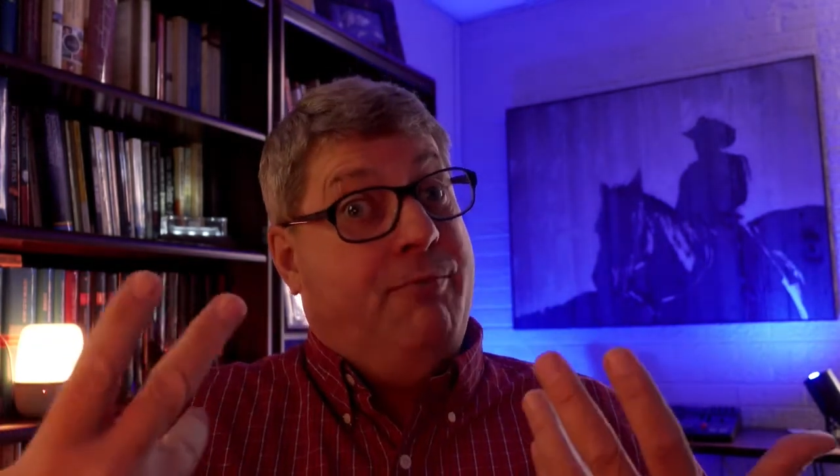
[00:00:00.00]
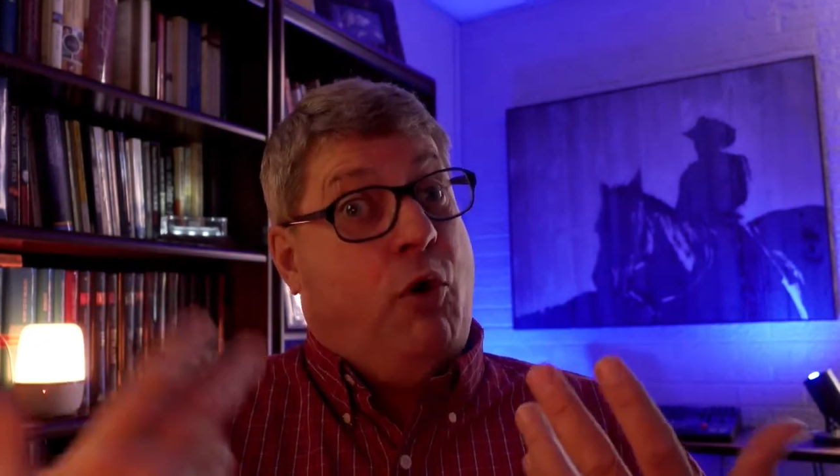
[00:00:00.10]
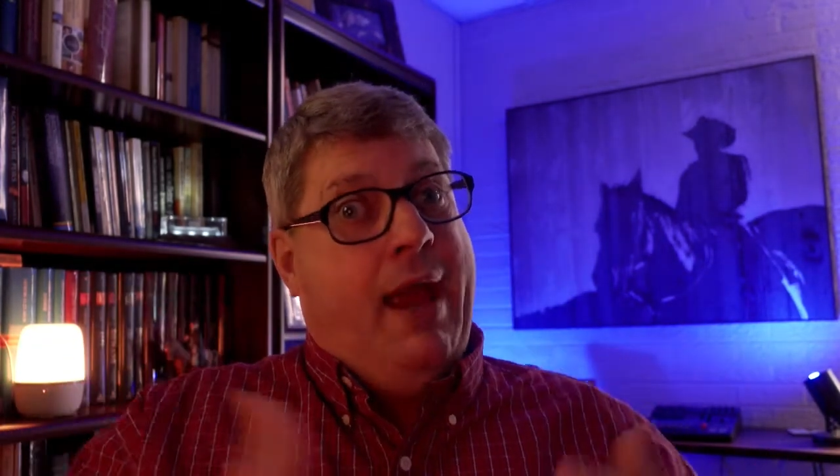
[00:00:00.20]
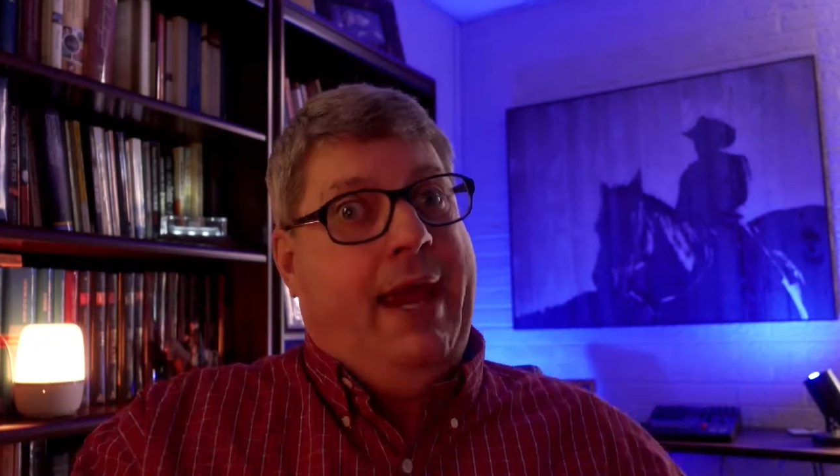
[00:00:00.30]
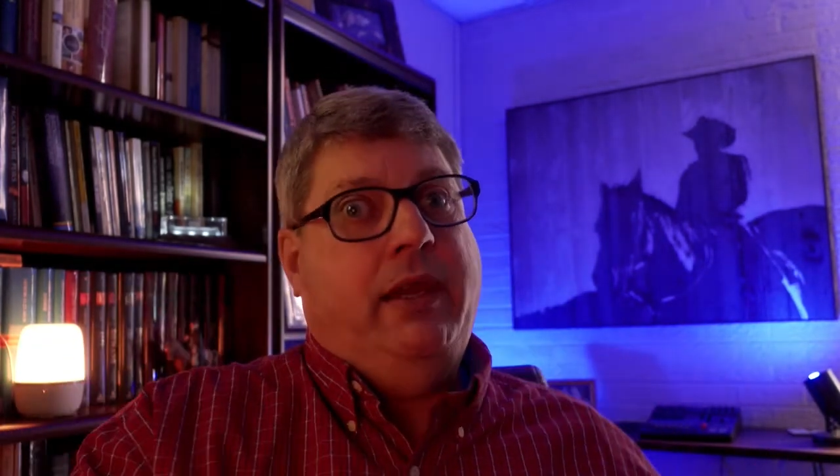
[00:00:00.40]

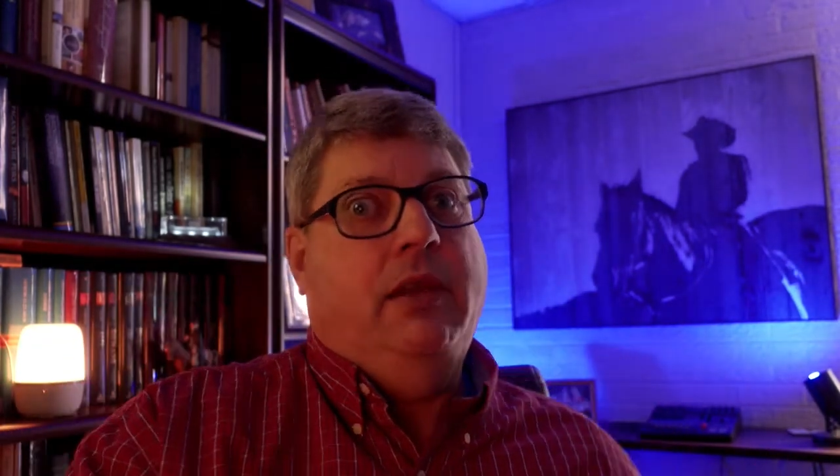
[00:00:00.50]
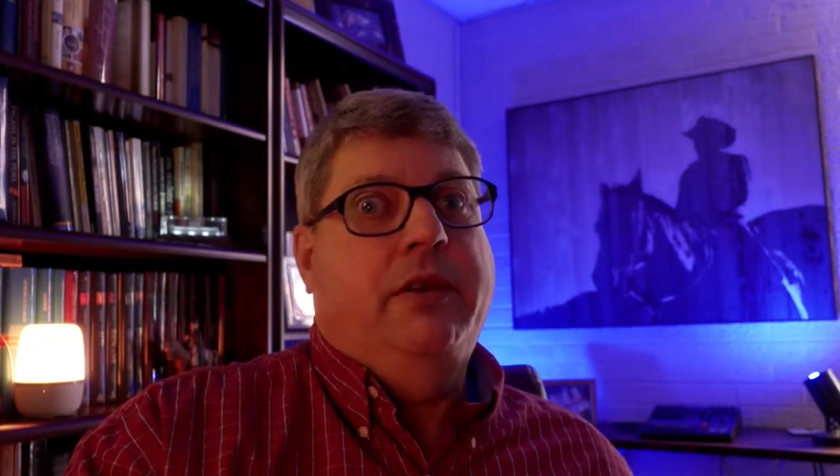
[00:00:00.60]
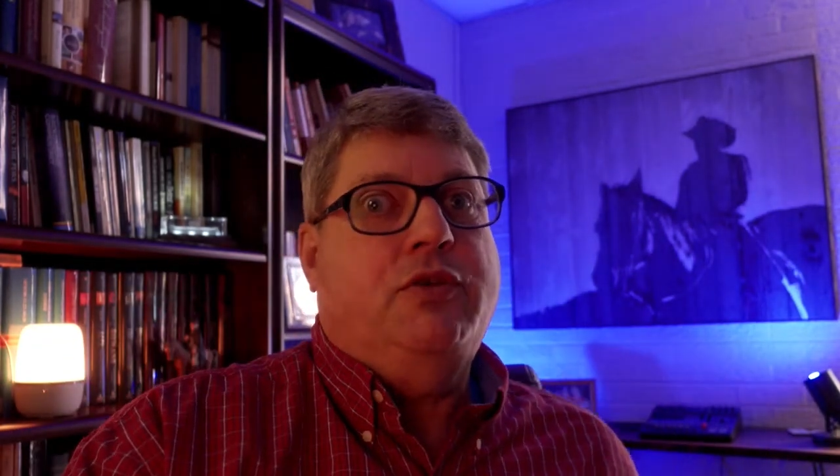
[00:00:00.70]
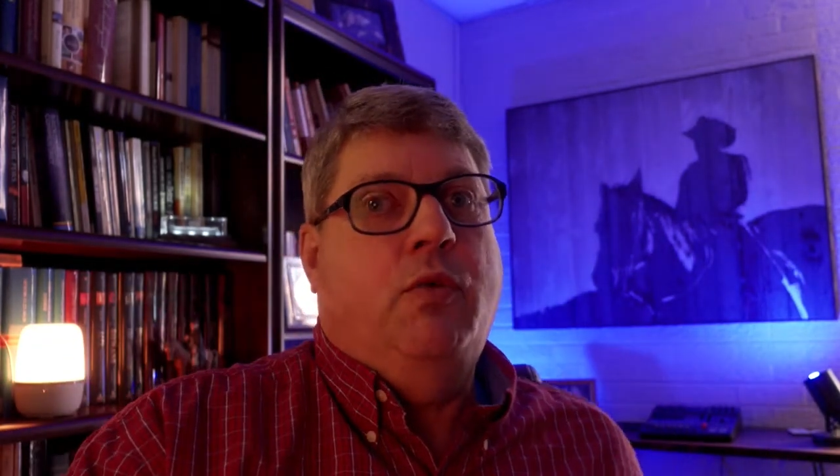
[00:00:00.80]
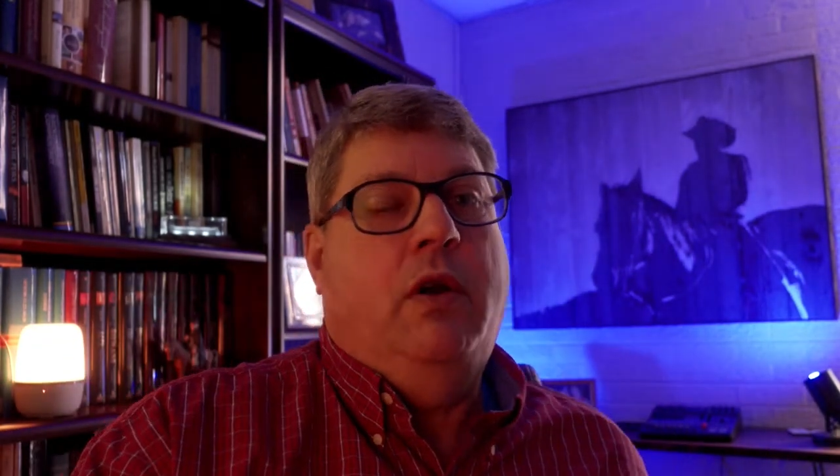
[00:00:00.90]

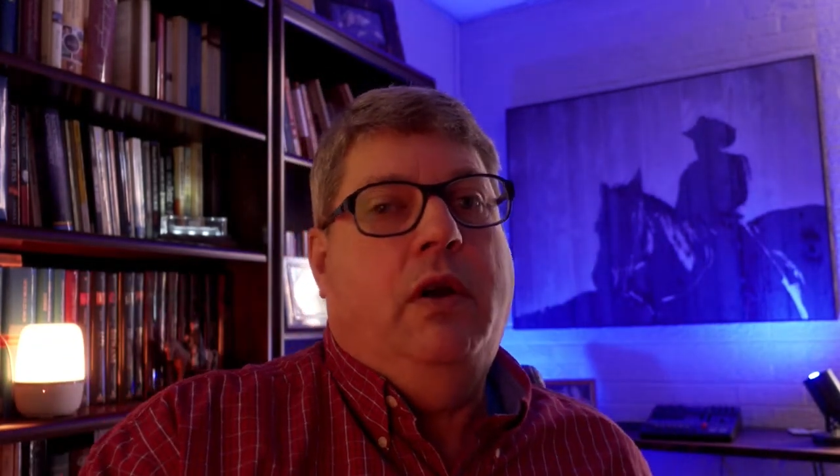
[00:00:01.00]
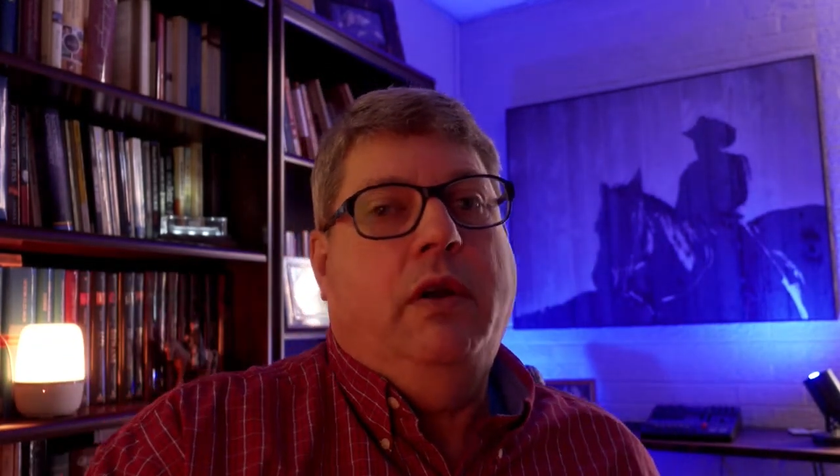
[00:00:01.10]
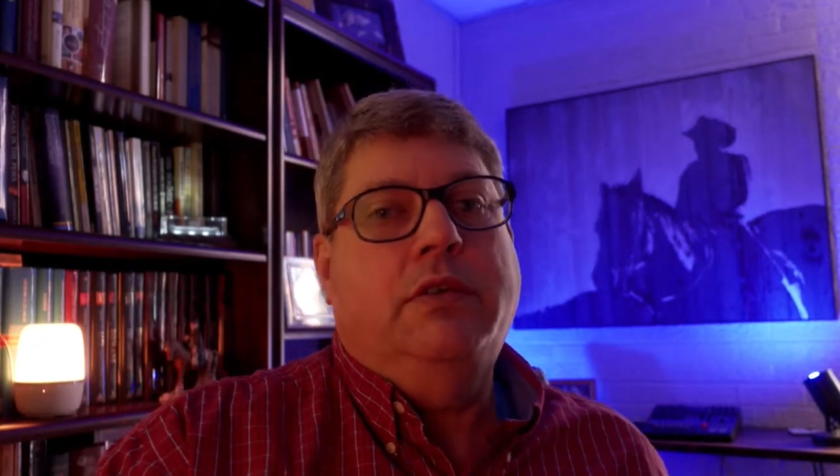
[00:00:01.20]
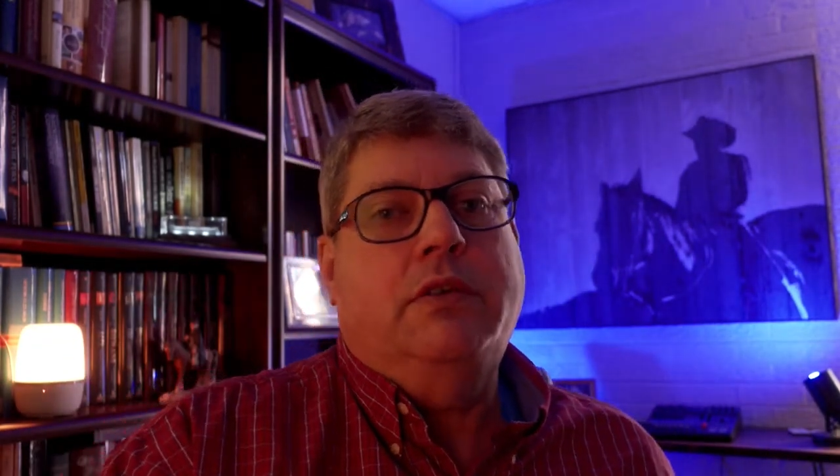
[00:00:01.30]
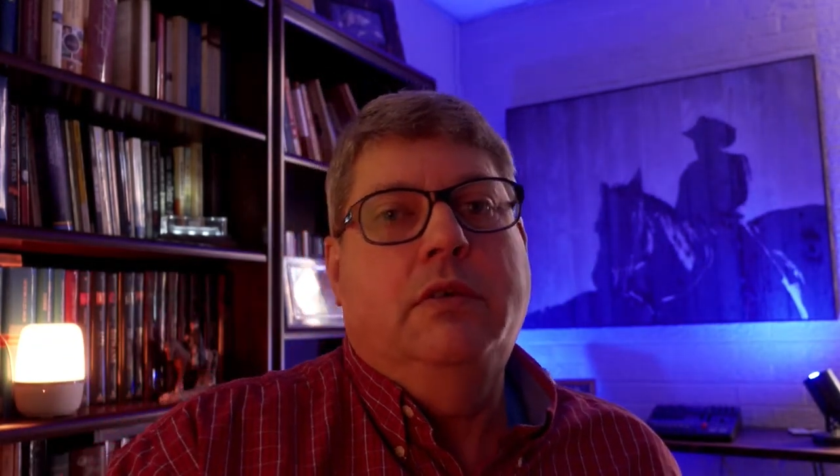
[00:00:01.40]
miraculous
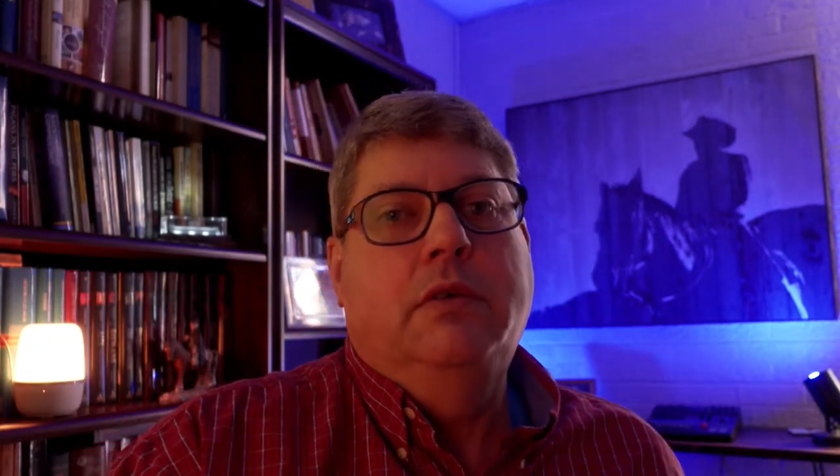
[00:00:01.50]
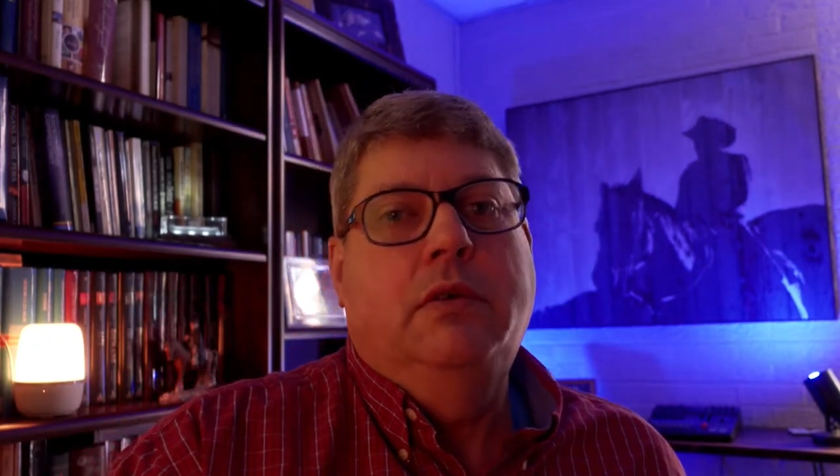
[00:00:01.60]
works?